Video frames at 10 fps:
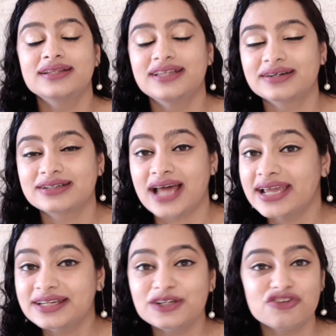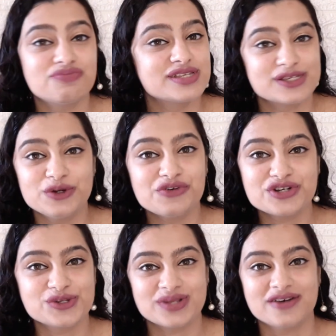the title of Miss
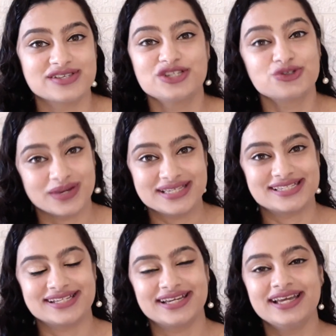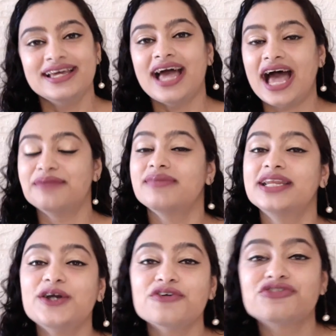Universe 2020. And
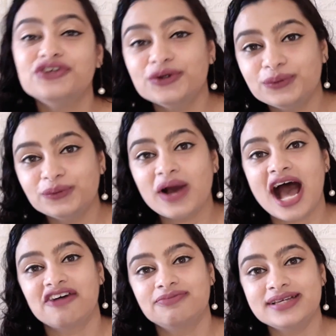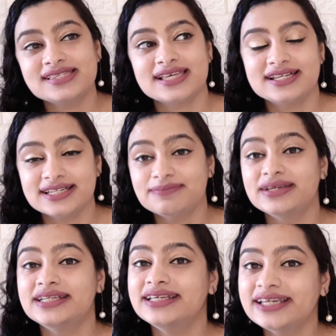many of you have been sending me
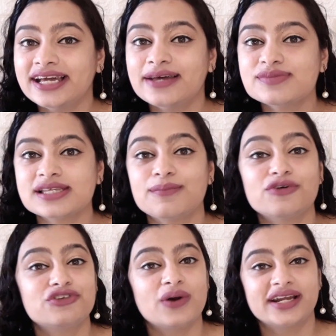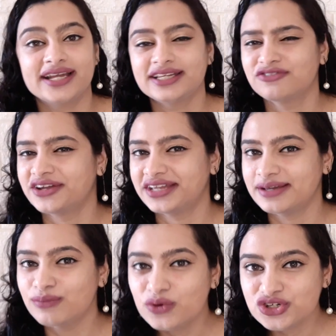DMs, some of you are getting
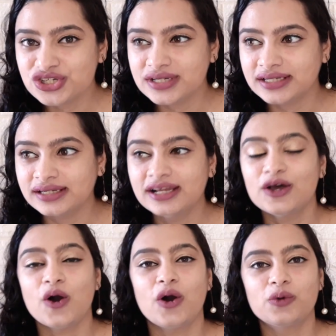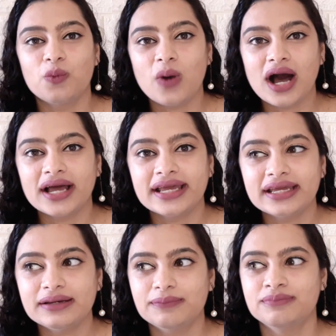very emotional on
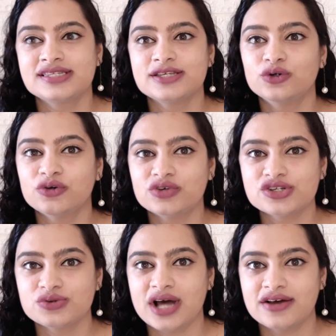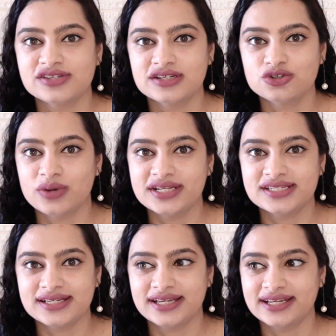why Miss Universe
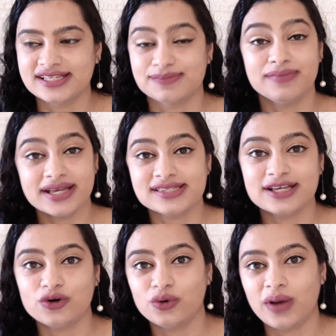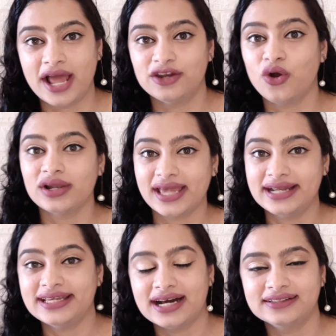2020 is Mexico and not
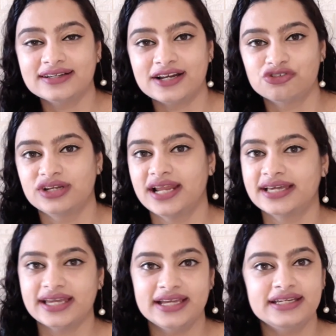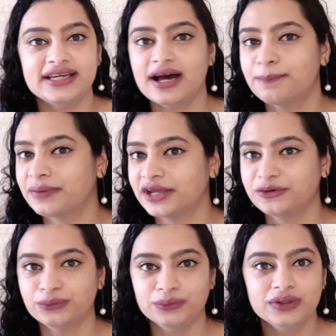any other country like India,
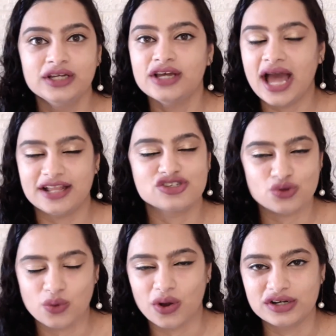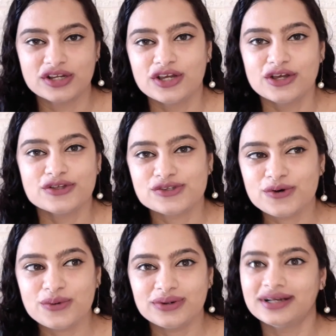Peru and so on.
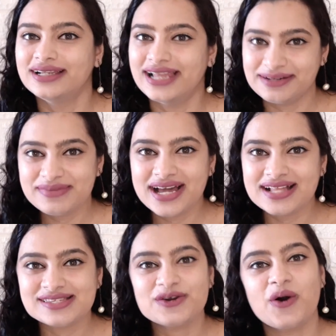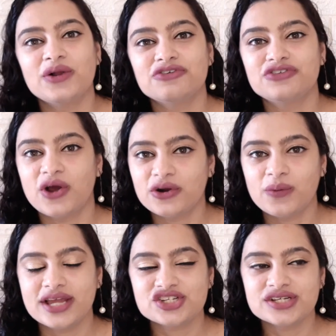So let me answer all of your
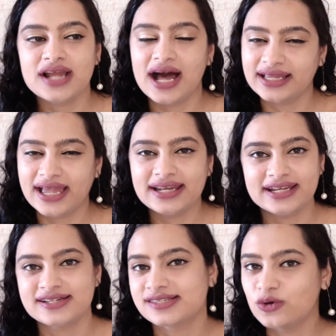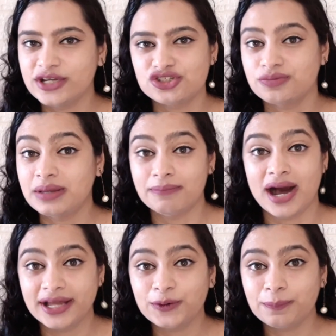question. Again, it is going to be
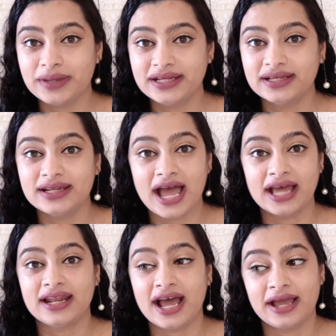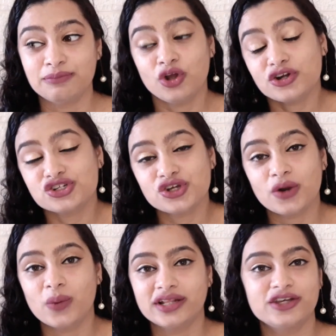my opinion and I am not
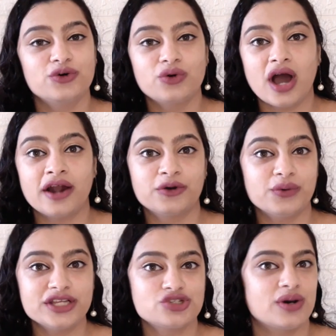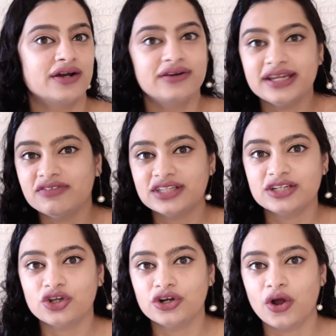sure whether you are going to agree with
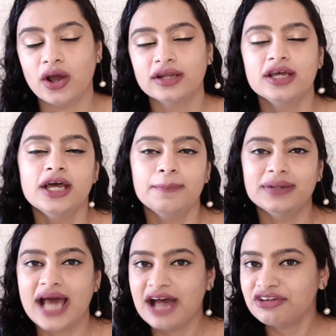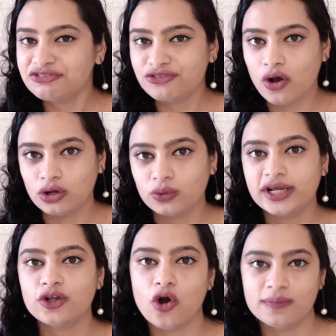it or not. But having followed
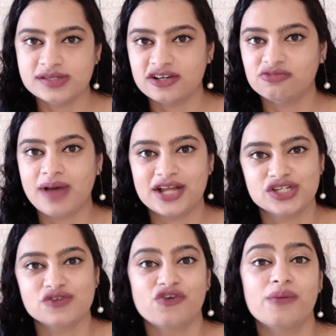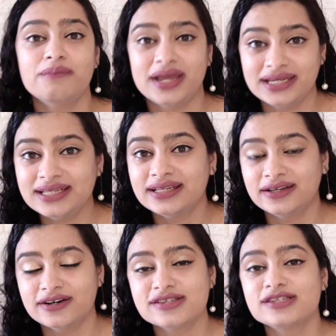and observed pageants from many
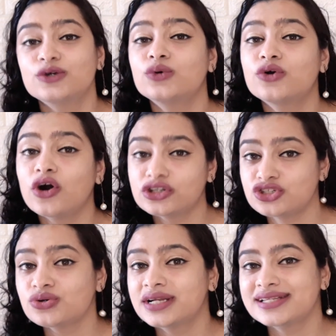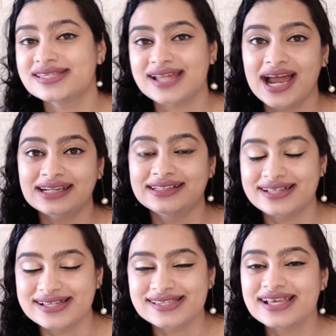years, you've got to understand
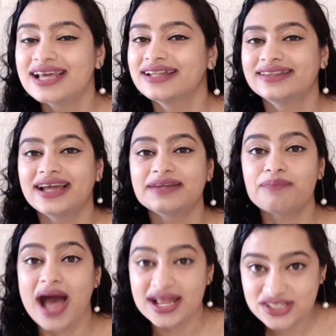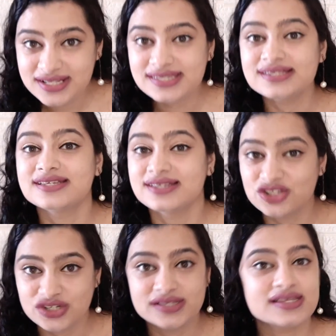this, that pageants
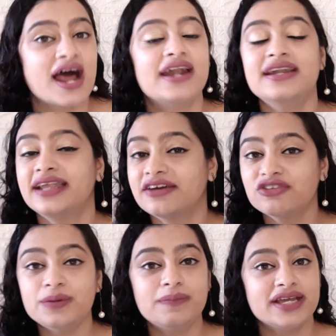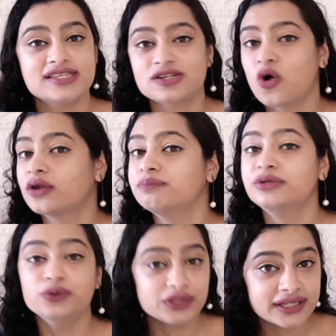decisions are never based on
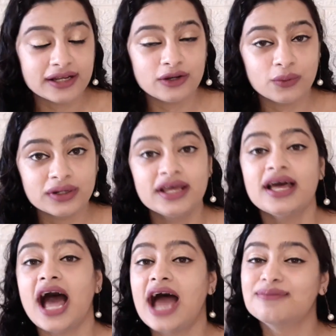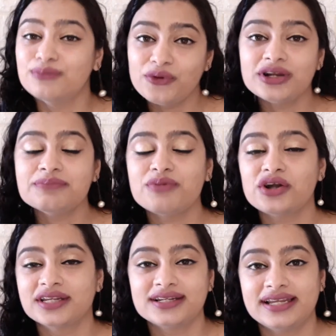beauty alone and more
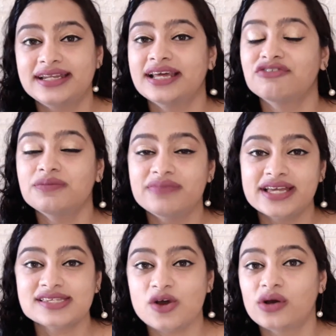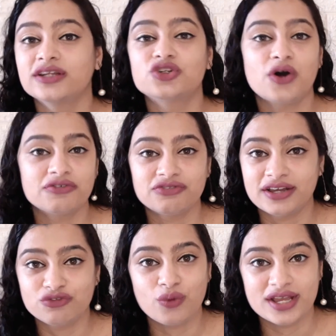importantly, never based on the top
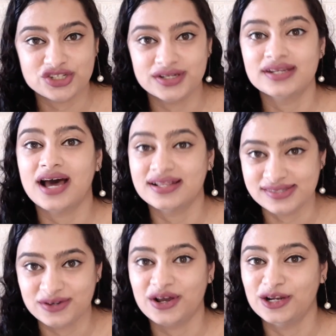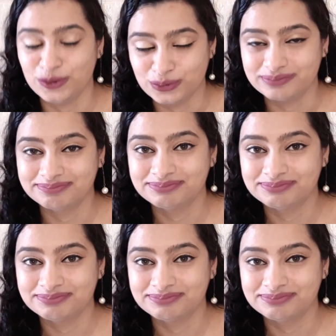5 question and answer alone.